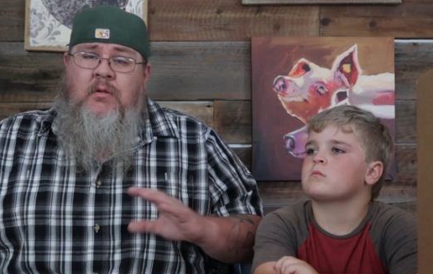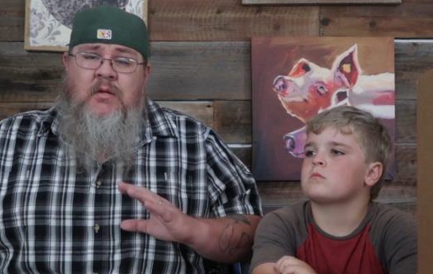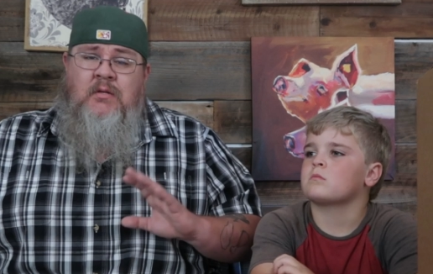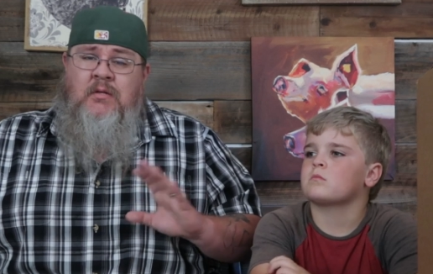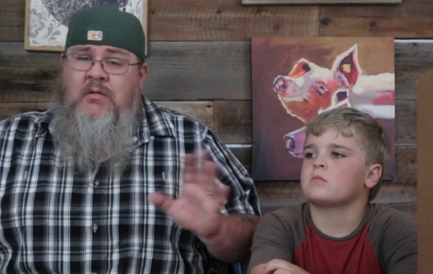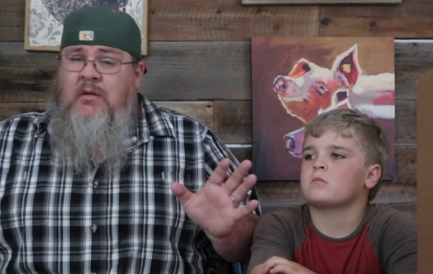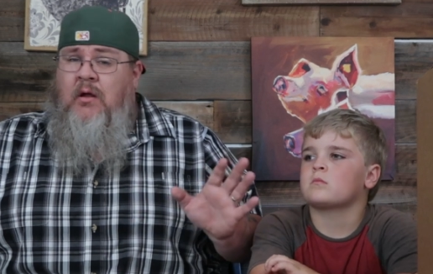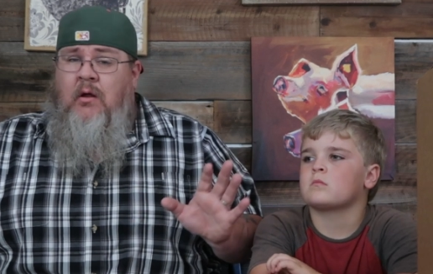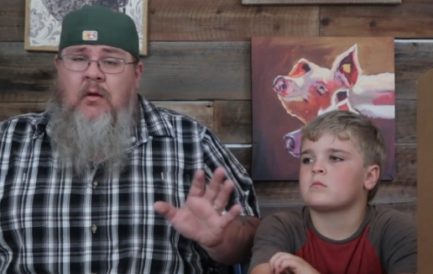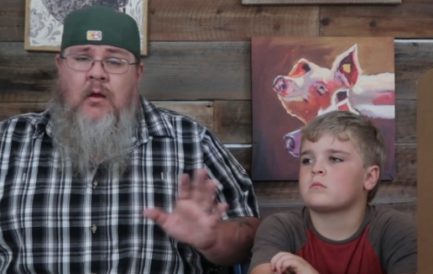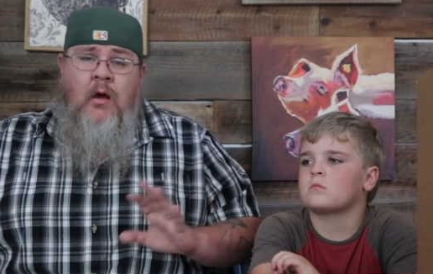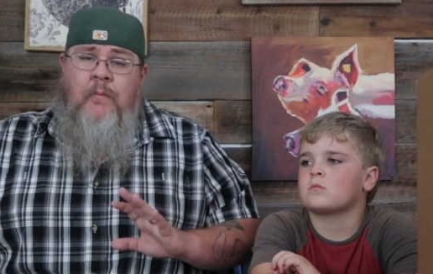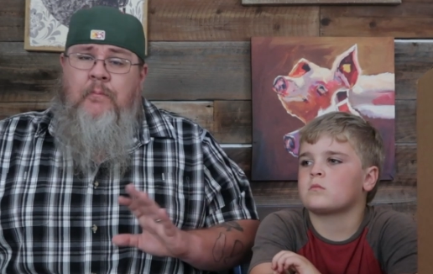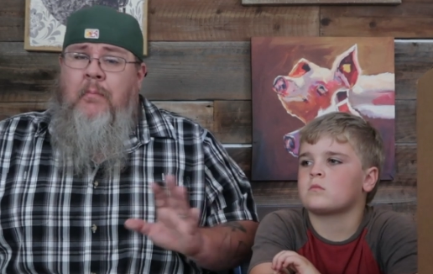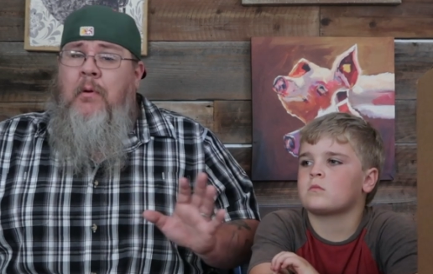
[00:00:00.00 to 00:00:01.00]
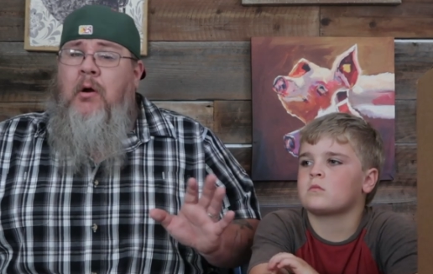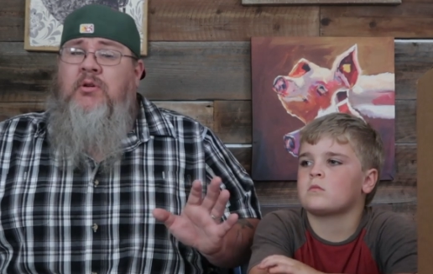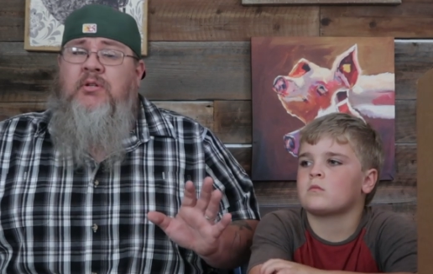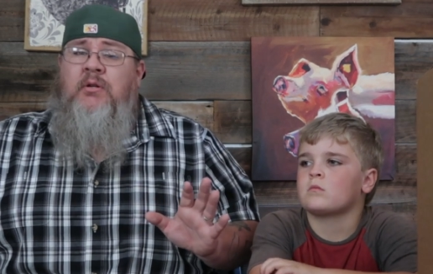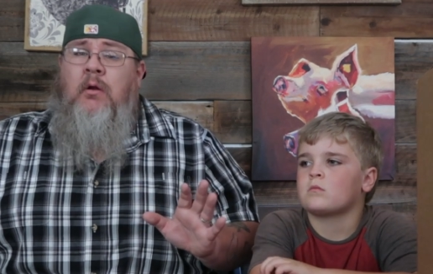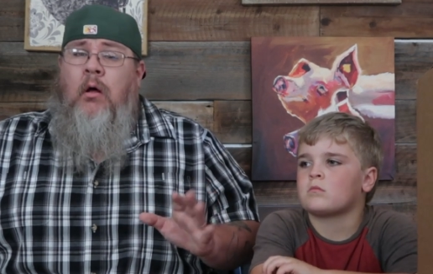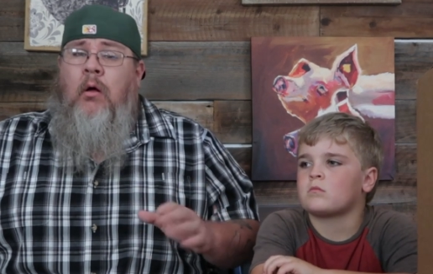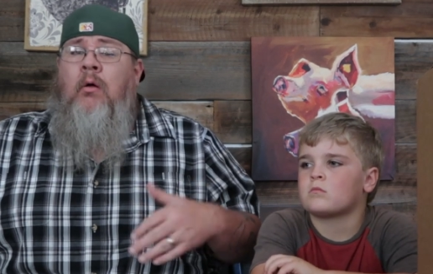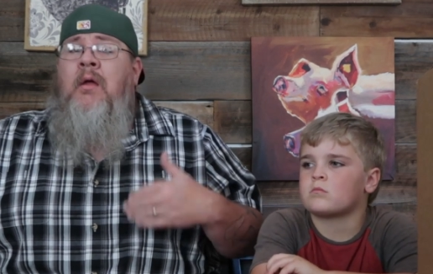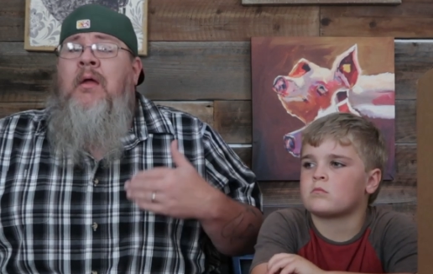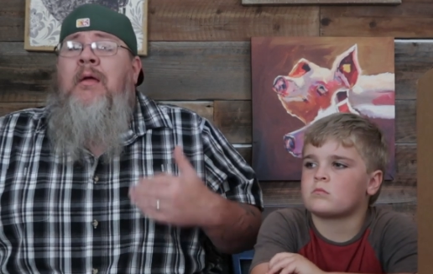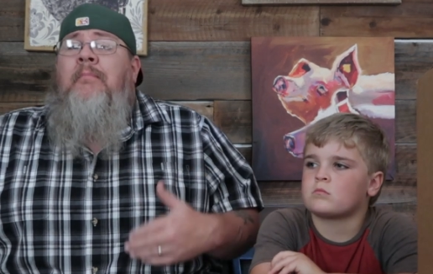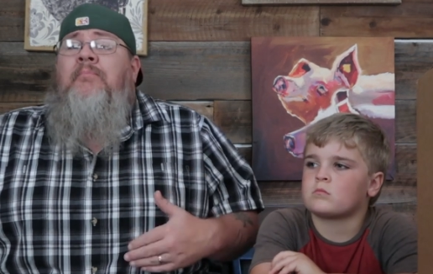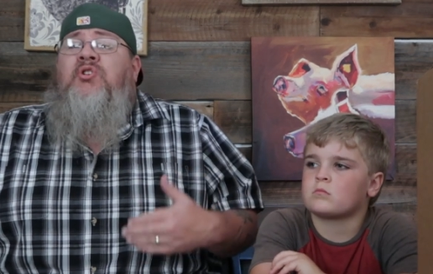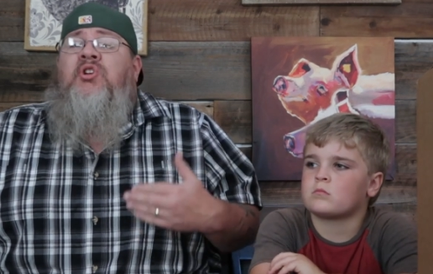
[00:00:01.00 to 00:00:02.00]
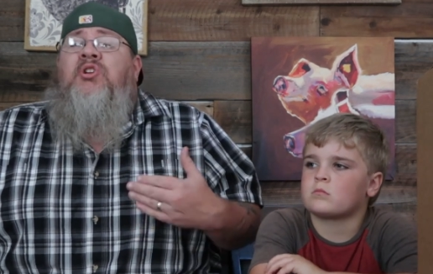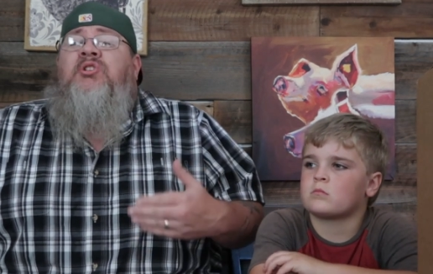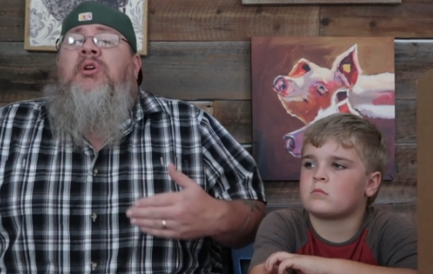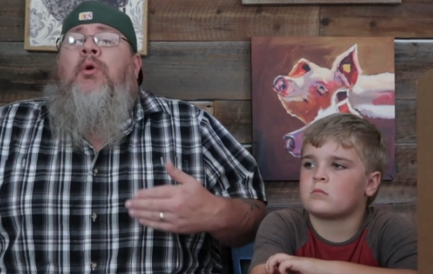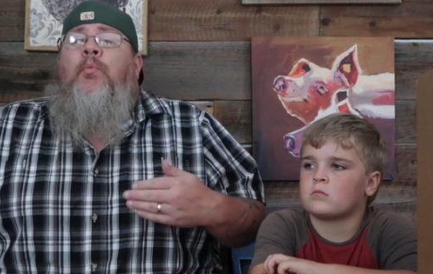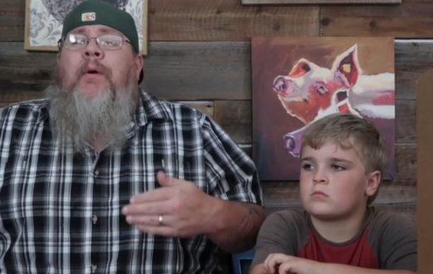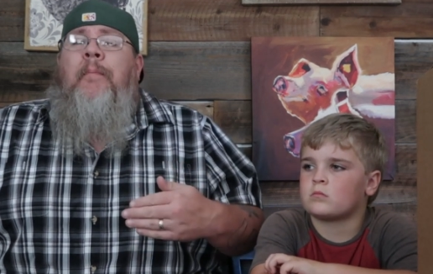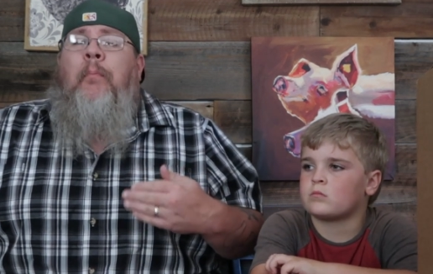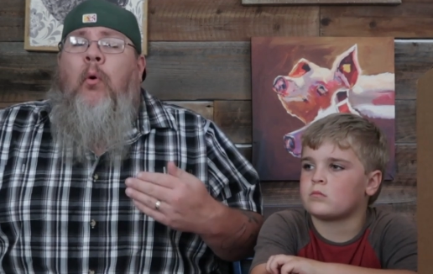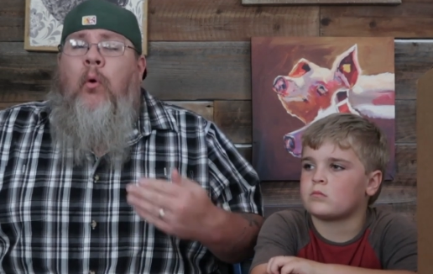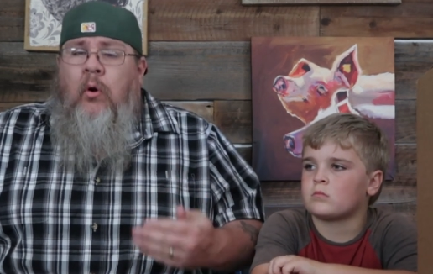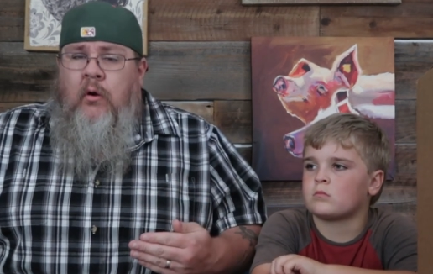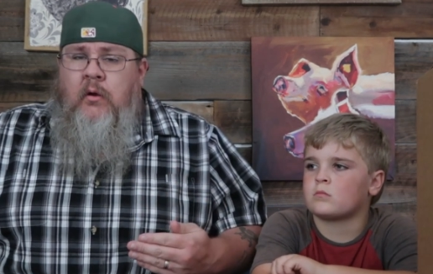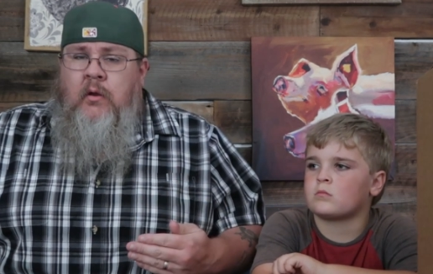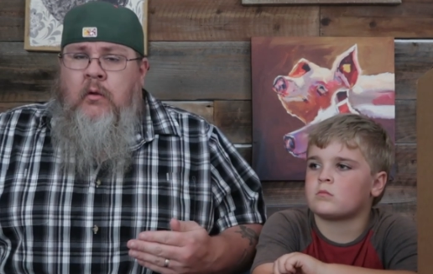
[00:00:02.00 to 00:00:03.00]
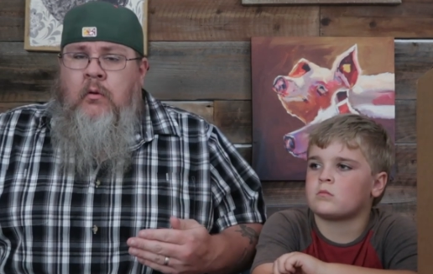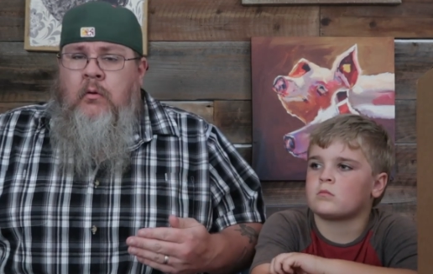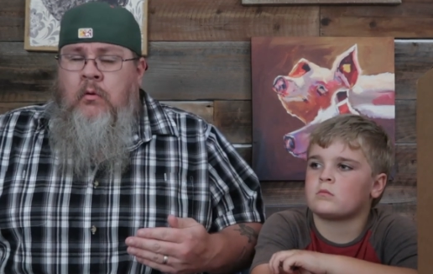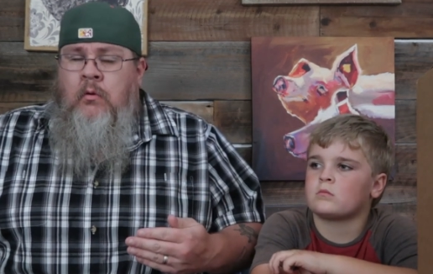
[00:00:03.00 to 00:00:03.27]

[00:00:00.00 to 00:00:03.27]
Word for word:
Speaker 1: This is not a promotion at all. Just a report.